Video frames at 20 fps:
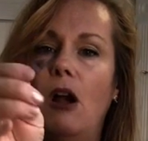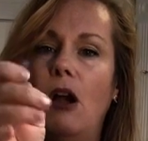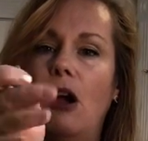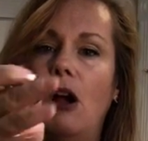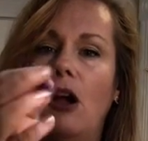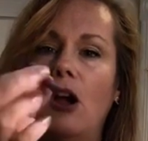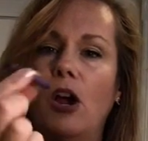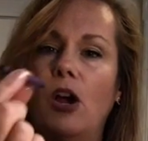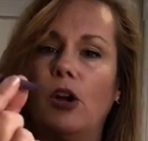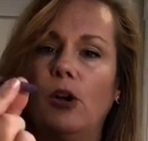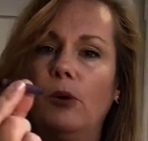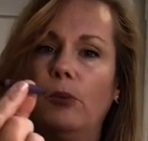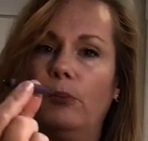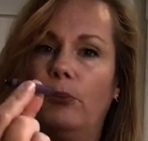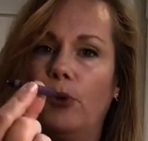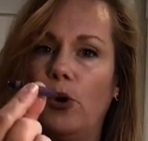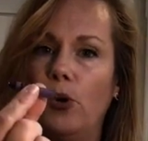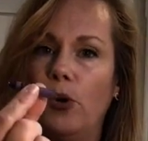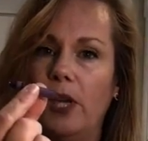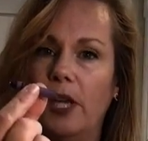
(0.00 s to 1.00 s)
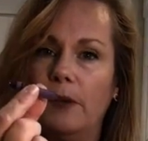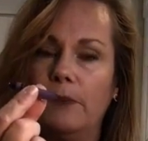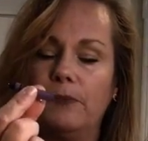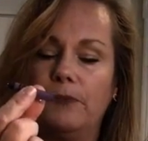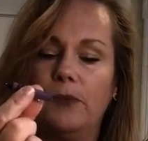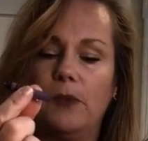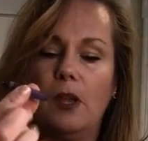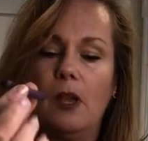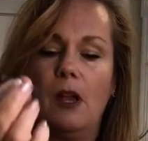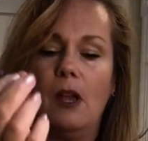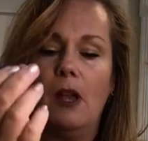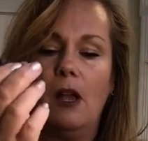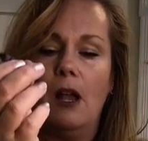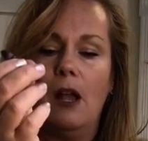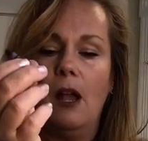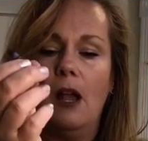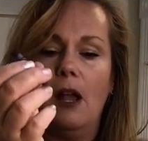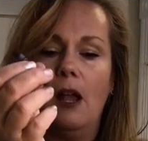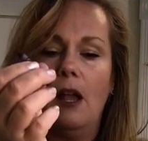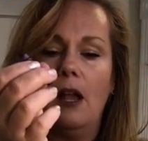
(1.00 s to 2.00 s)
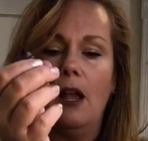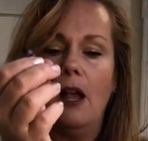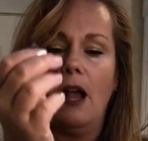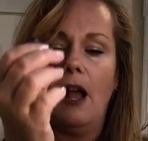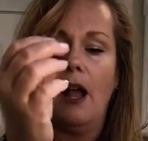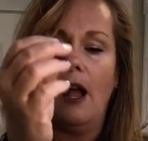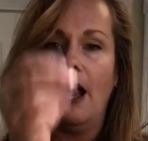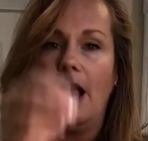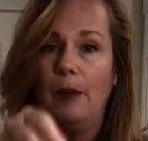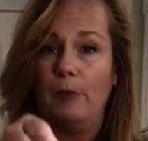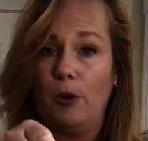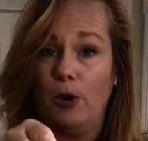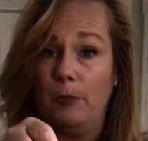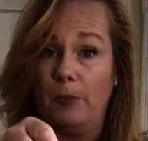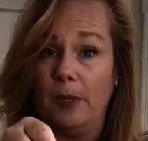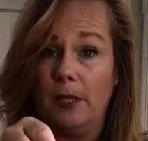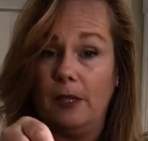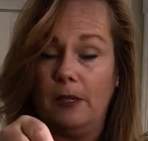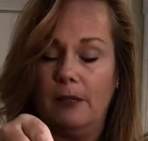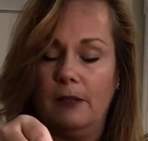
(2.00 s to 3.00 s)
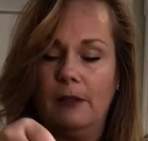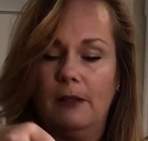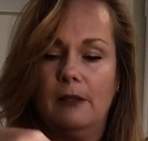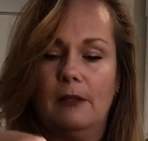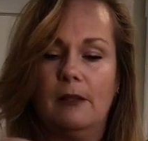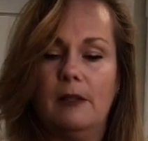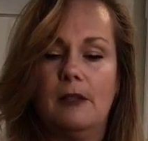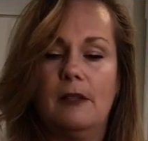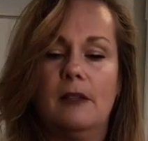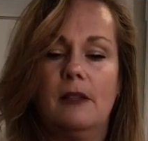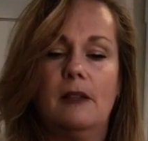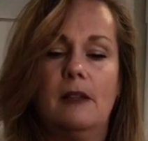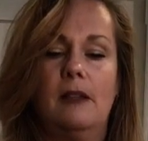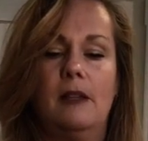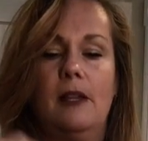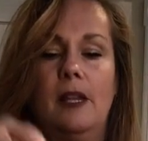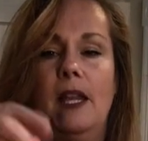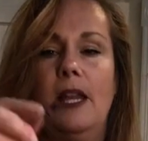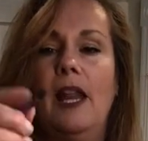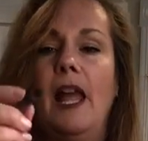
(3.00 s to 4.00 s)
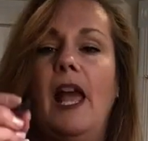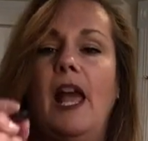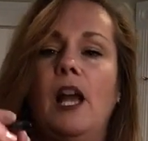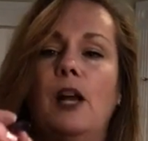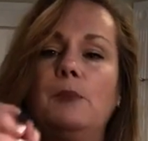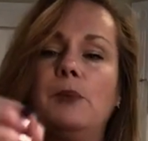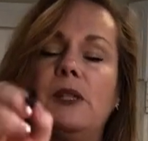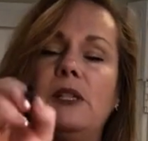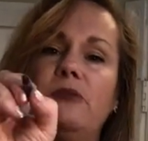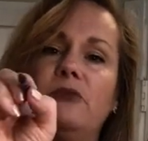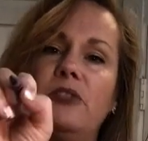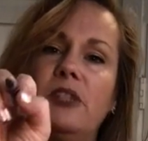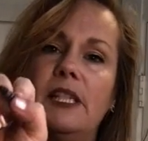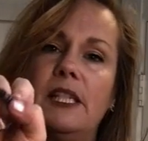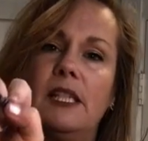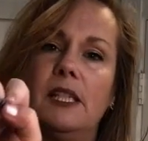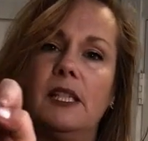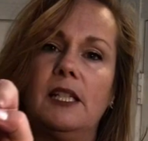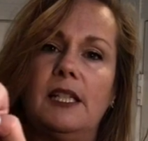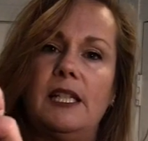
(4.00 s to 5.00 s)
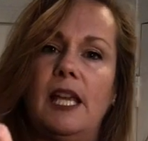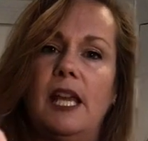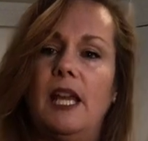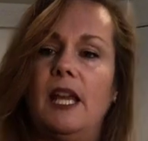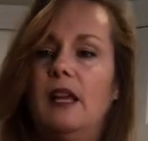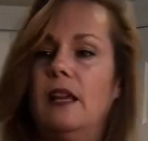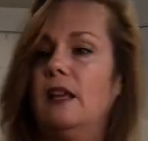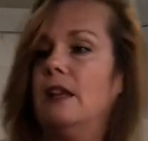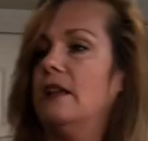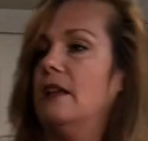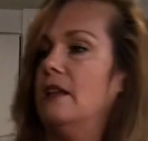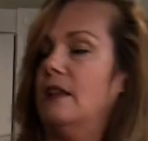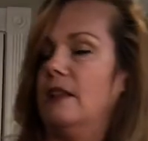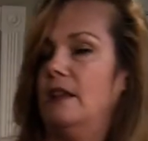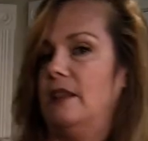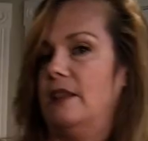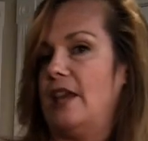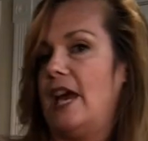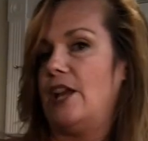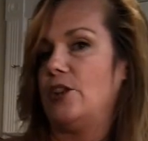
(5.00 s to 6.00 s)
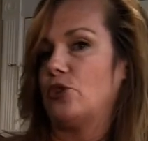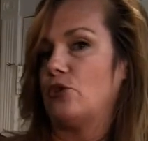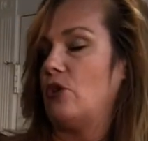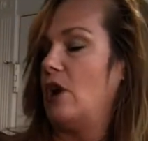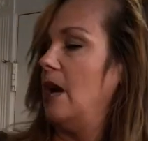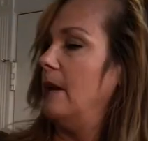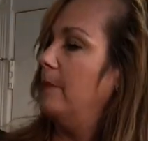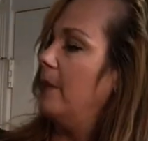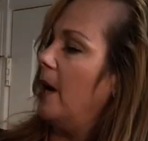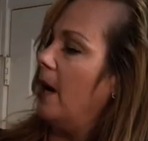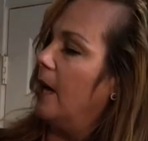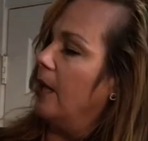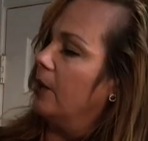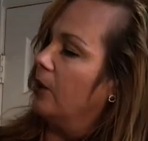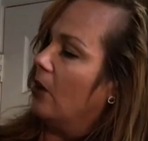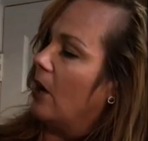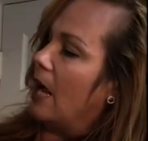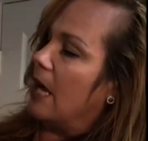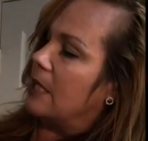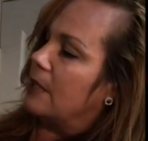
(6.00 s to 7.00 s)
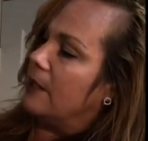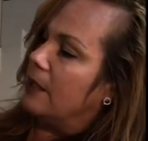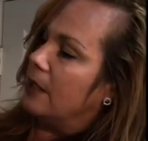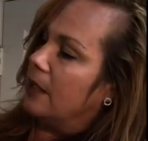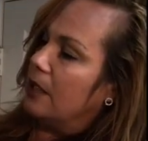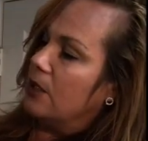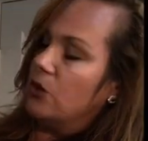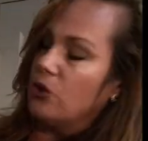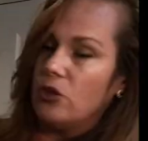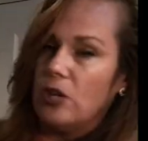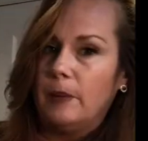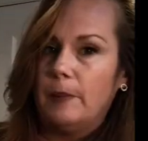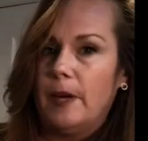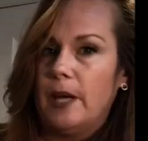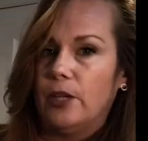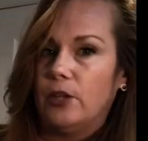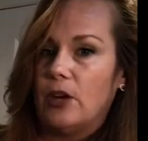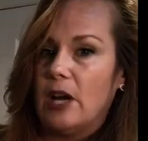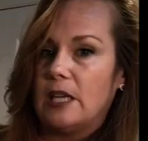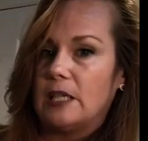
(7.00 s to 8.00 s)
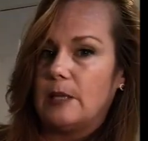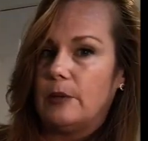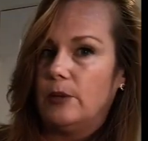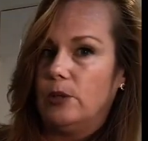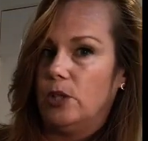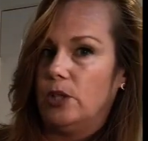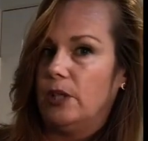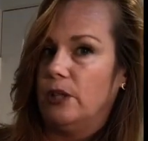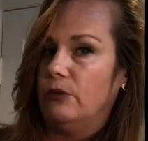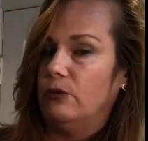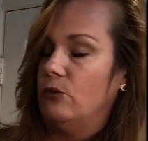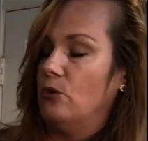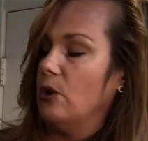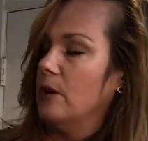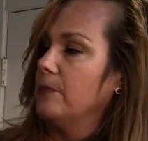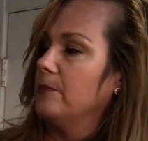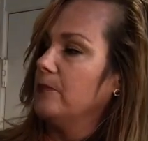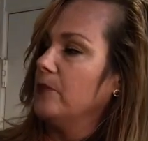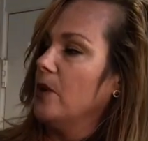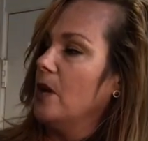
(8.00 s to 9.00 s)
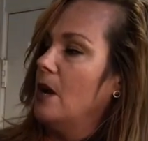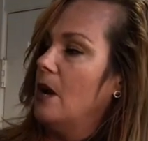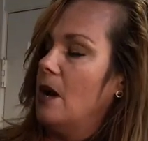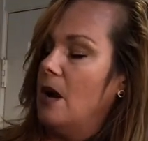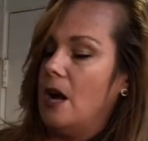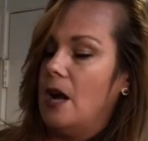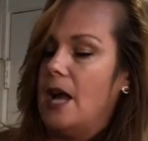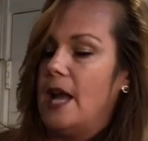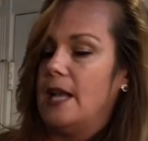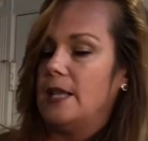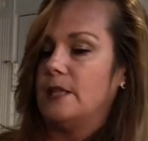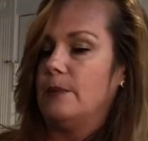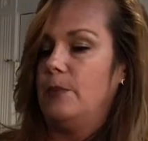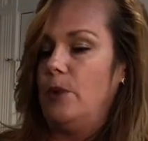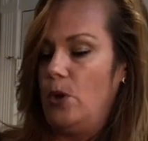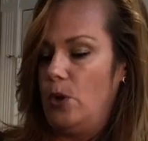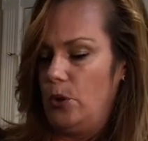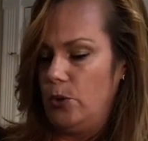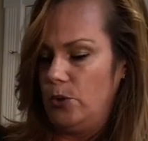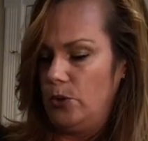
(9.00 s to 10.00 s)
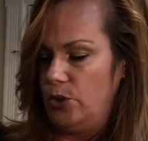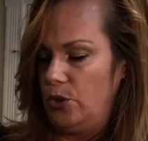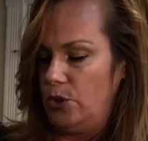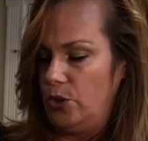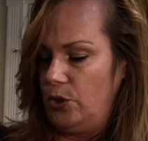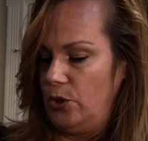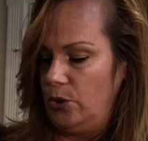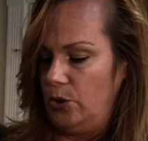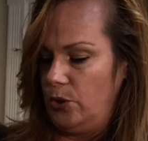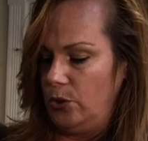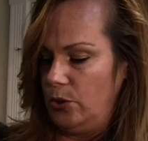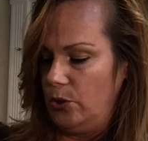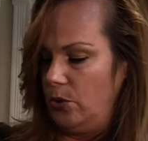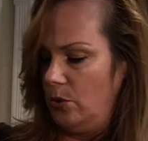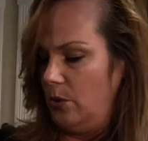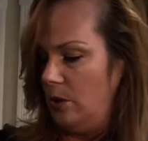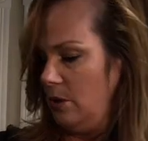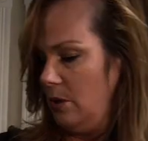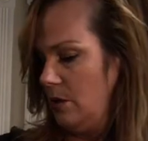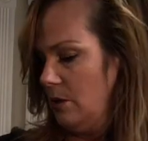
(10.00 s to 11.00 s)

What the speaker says: are broken on purpose. It helps to facilitate that tripod grass, that nice tripod grass that we're looking for, as opposed to